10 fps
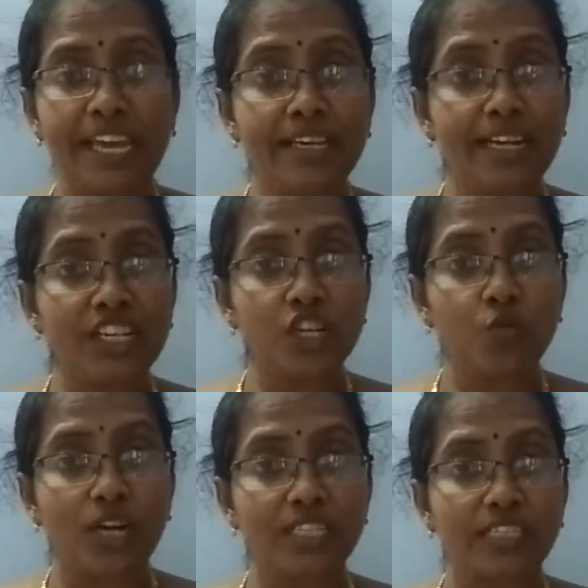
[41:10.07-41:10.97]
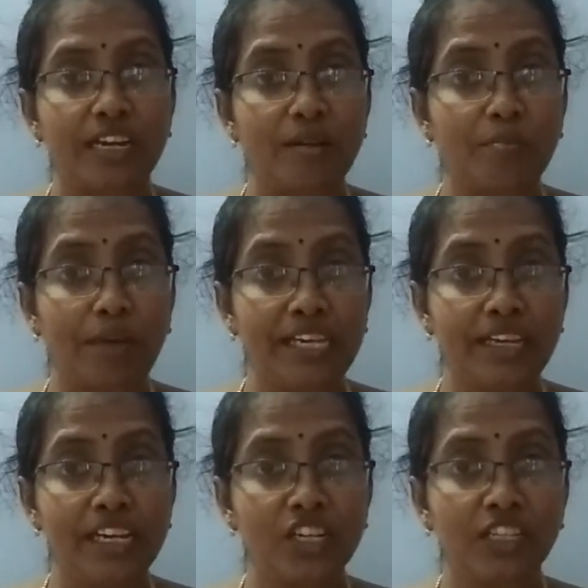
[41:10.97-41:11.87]
Migration, what is that?
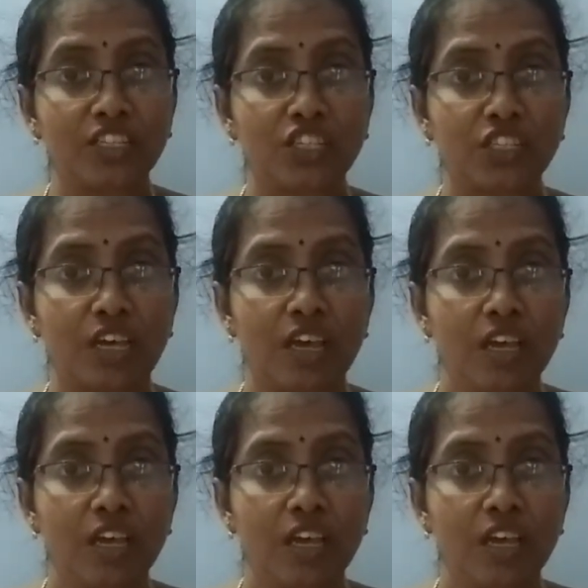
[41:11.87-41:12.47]
Migration in the sense,